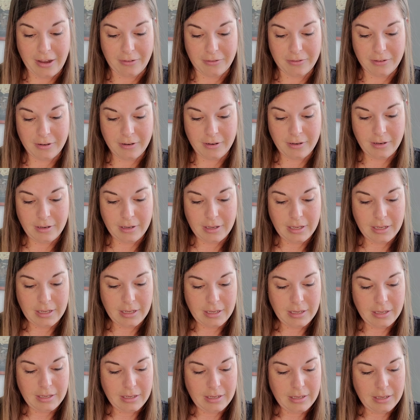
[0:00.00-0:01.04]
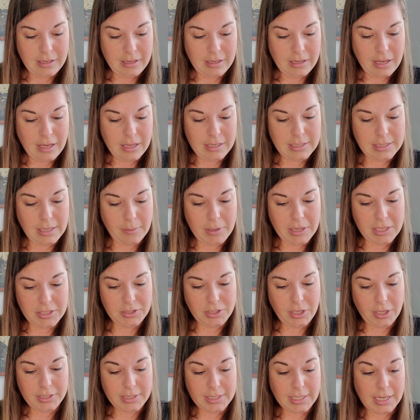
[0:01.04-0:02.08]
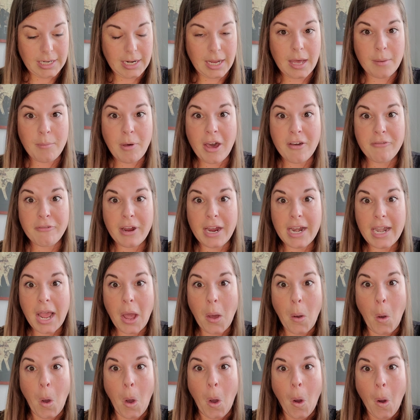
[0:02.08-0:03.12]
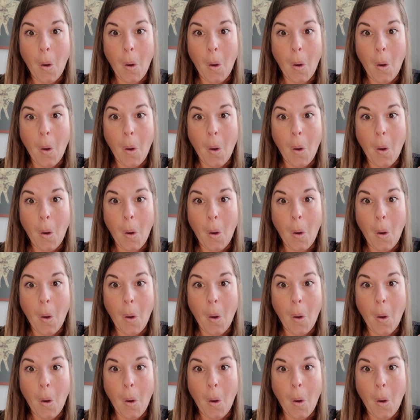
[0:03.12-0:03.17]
out? Some of the salt's gonna come off right now.